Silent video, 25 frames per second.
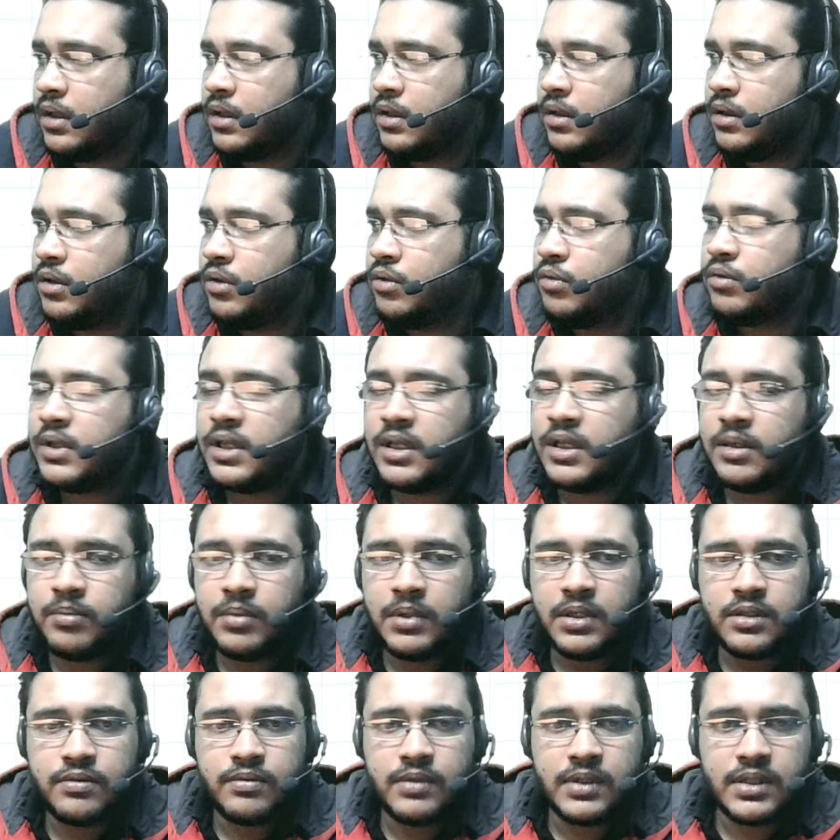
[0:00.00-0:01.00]
2k
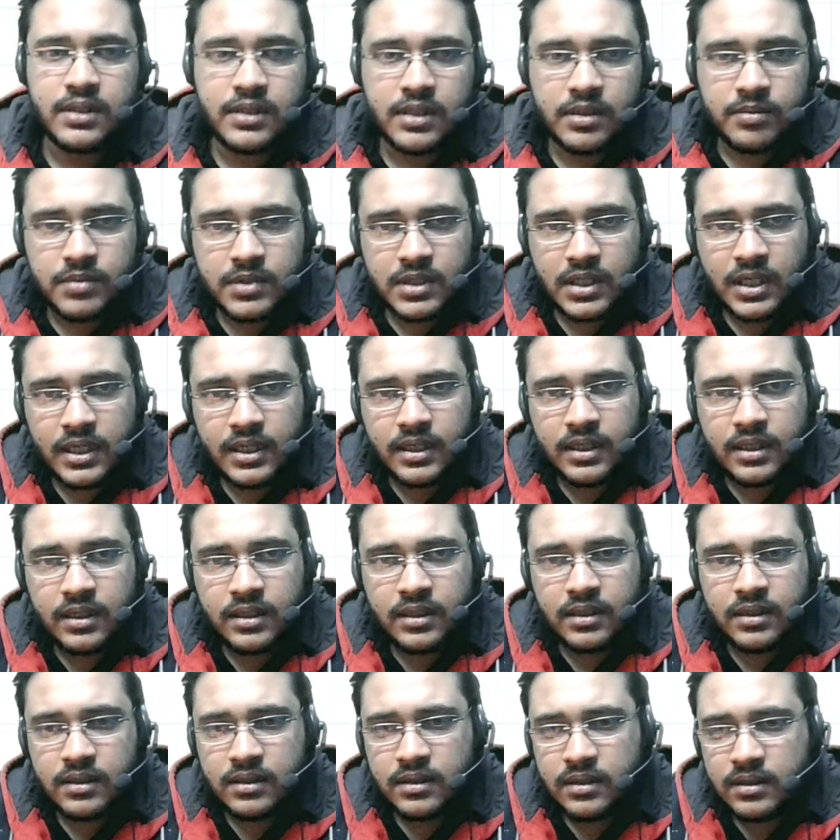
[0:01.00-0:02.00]
plus 1 seems like
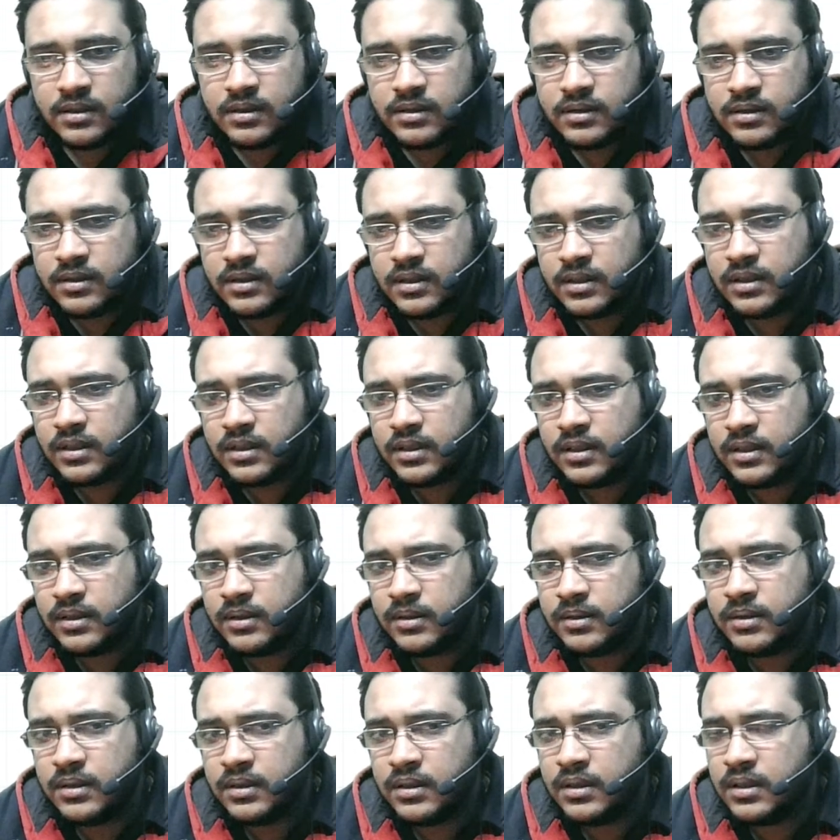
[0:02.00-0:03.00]
the
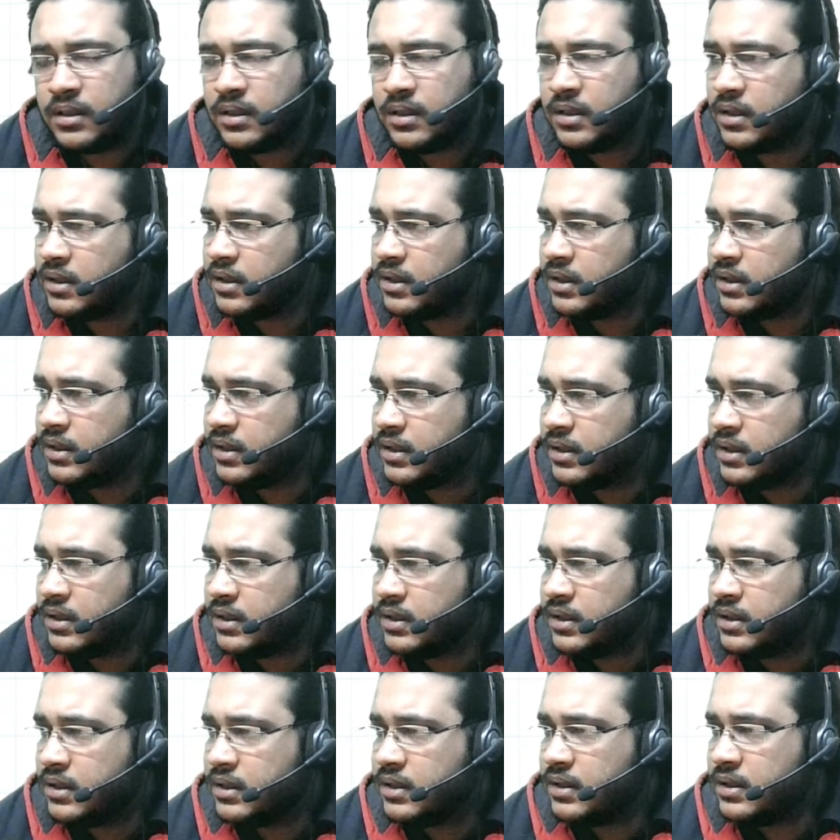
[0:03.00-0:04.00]

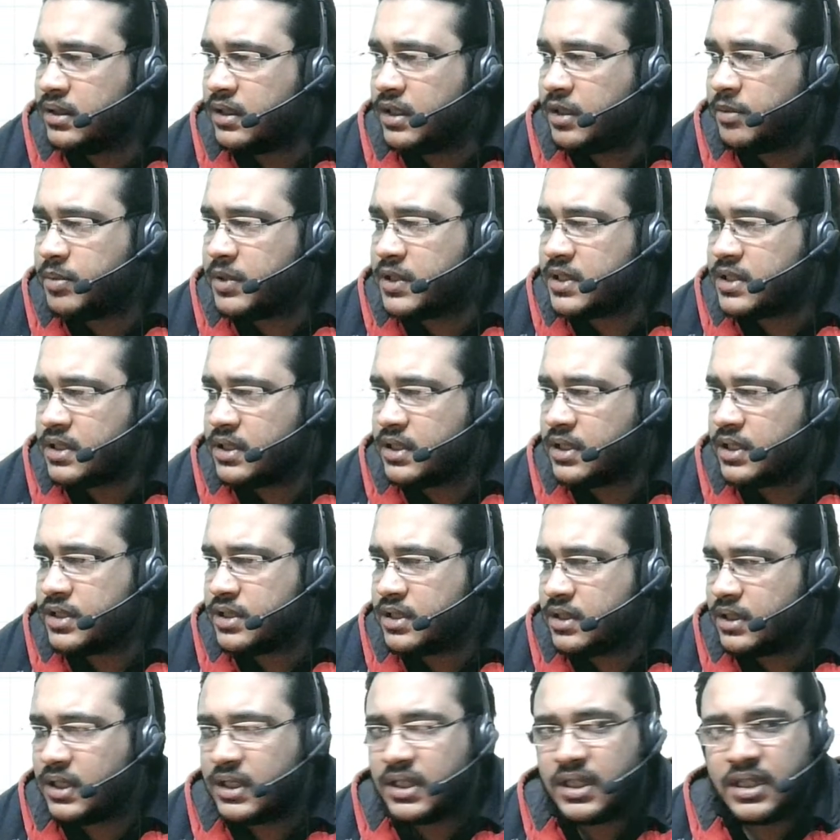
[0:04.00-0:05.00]
representation
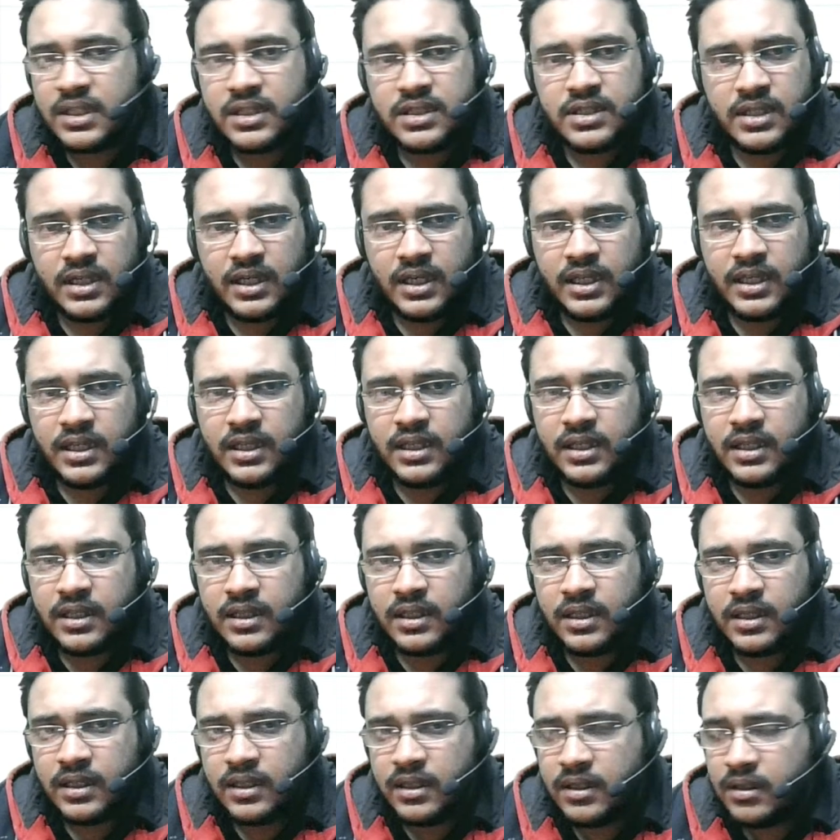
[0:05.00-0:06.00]
that can really
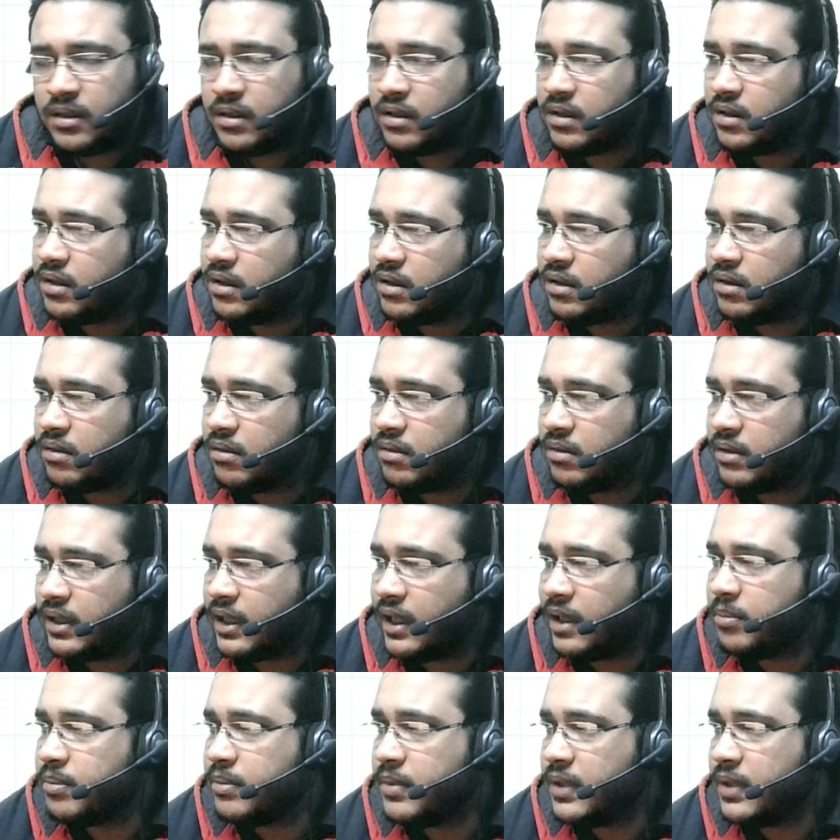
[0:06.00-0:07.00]

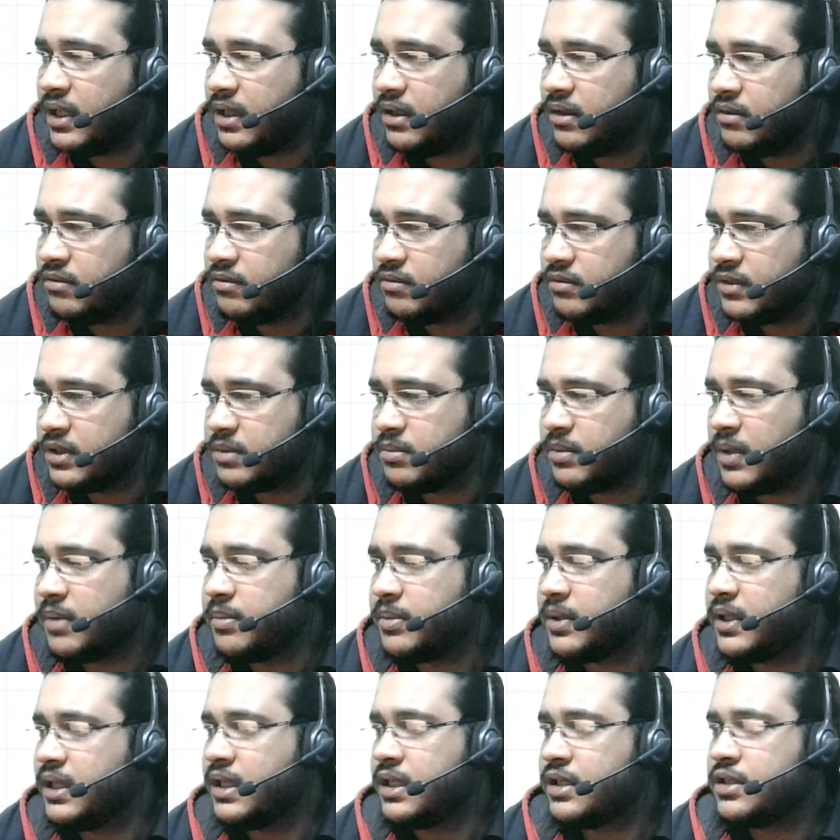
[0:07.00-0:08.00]
help me with my
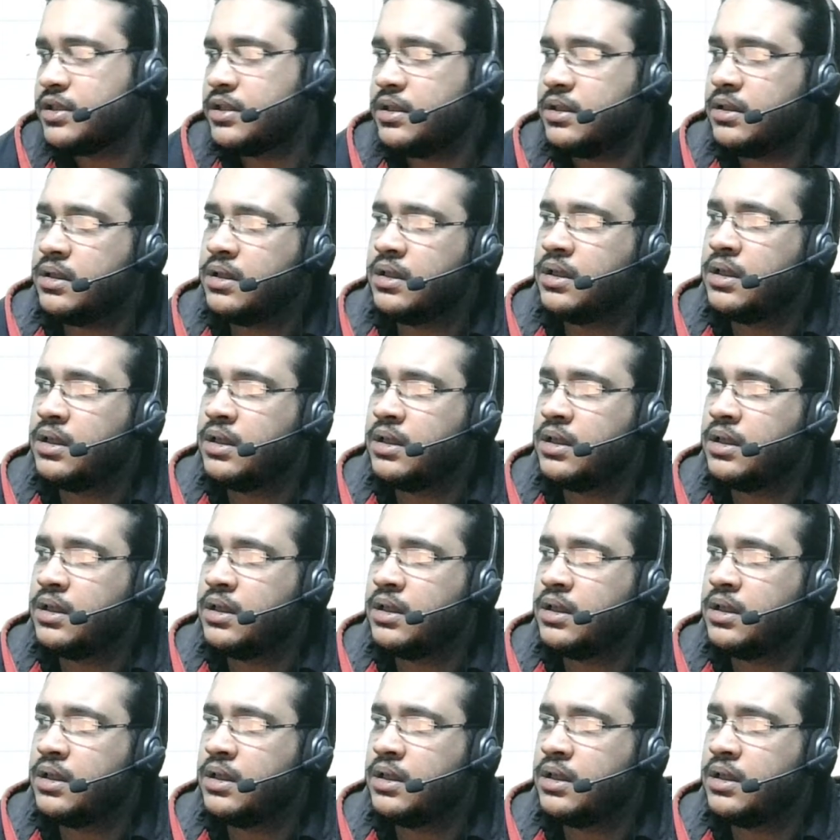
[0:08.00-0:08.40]
prediction.